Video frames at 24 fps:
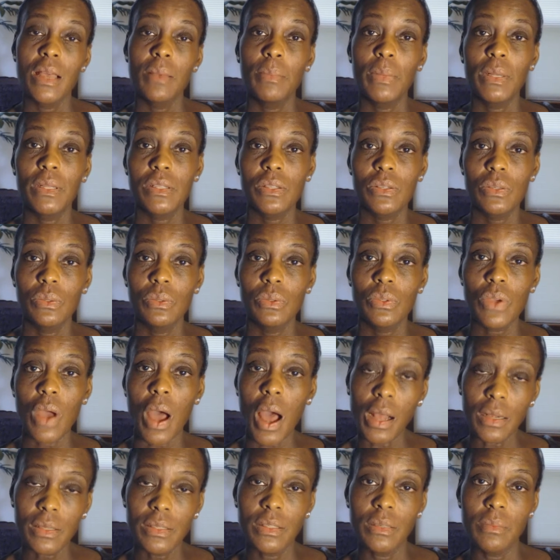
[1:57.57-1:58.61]
but to
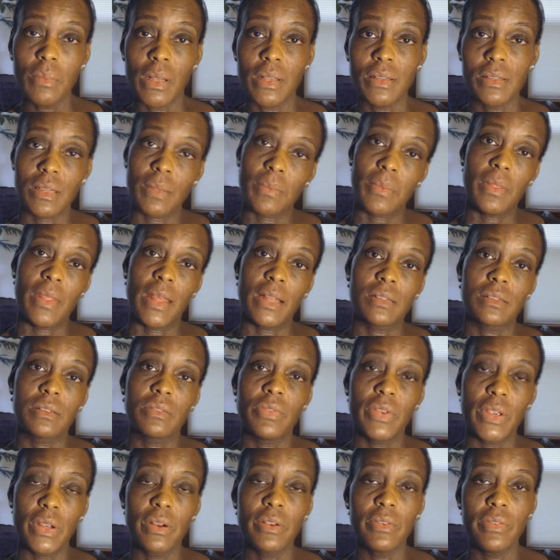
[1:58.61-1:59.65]
talk to you about something that's
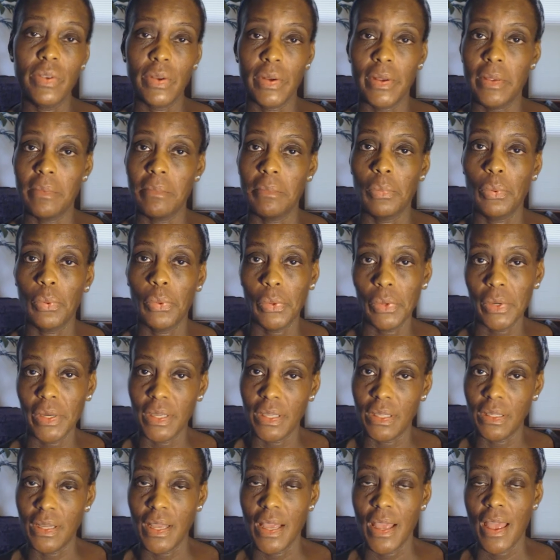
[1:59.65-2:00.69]
very, very
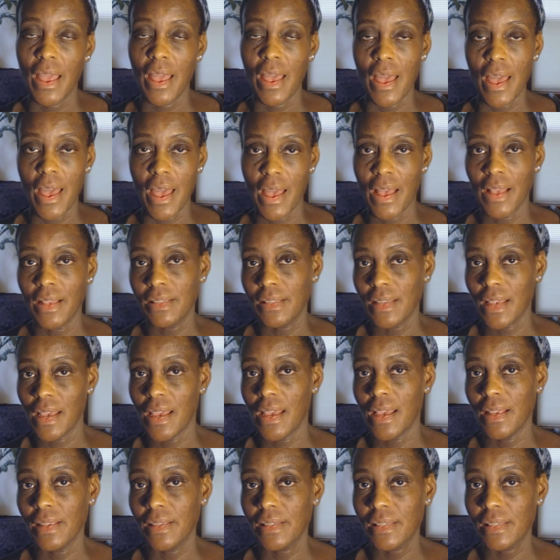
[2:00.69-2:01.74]
important as a